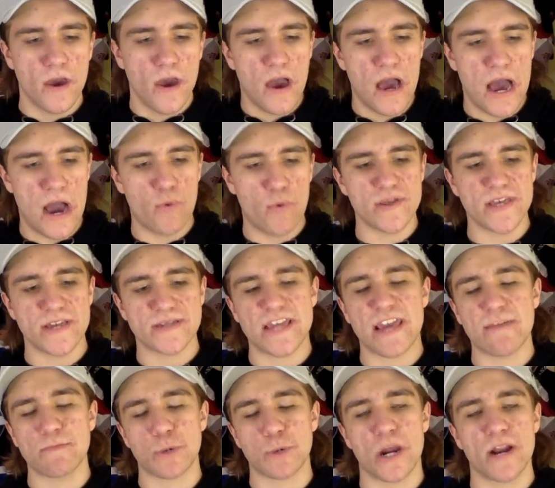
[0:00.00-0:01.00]
when this
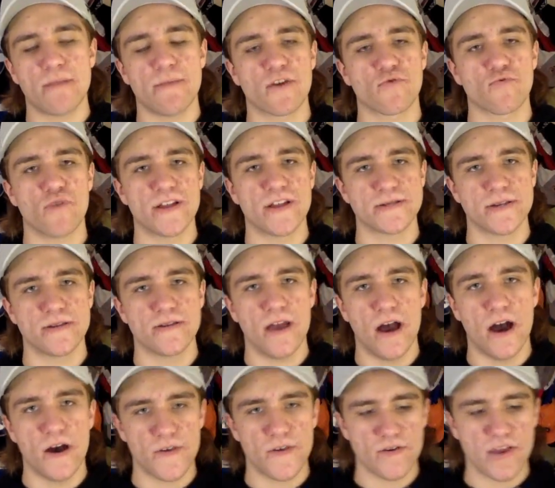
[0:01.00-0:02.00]
team's tried to make runs in
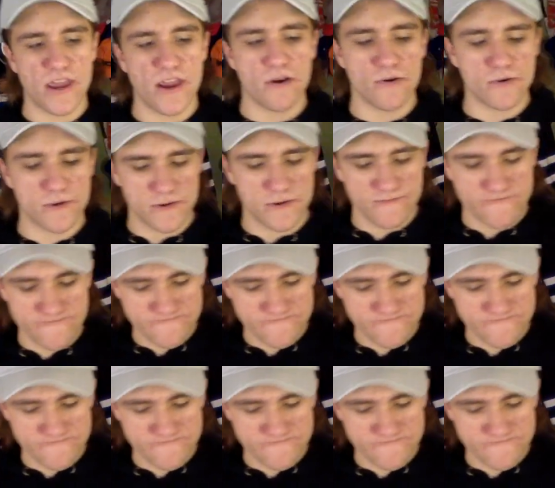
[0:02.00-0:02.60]
other years.